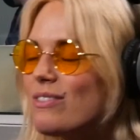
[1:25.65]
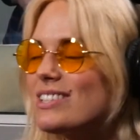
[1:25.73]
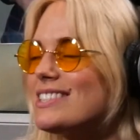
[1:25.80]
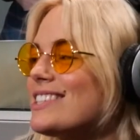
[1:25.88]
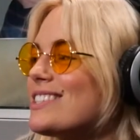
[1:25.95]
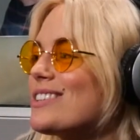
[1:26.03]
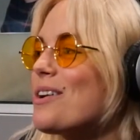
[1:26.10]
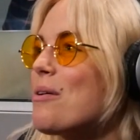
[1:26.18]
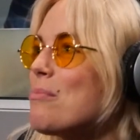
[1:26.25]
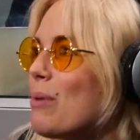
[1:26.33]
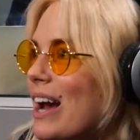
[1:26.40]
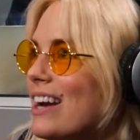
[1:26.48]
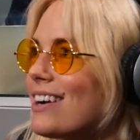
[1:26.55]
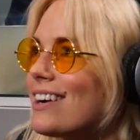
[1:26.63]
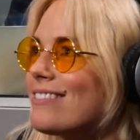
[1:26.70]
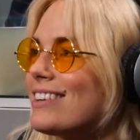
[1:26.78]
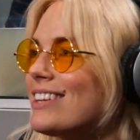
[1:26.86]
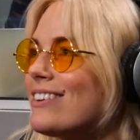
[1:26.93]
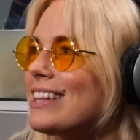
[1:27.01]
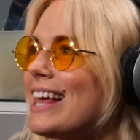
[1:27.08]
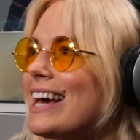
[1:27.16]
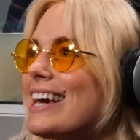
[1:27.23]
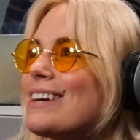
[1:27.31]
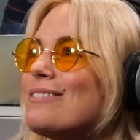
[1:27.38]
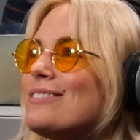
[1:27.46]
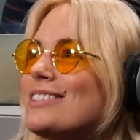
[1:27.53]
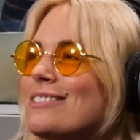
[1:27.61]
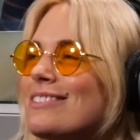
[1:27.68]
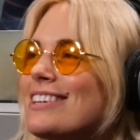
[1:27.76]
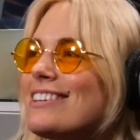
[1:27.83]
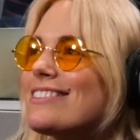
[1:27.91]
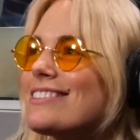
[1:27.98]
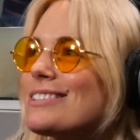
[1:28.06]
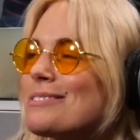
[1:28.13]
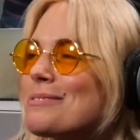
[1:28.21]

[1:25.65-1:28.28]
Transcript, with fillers: it was such a no-brainer. When you were like, do you want to do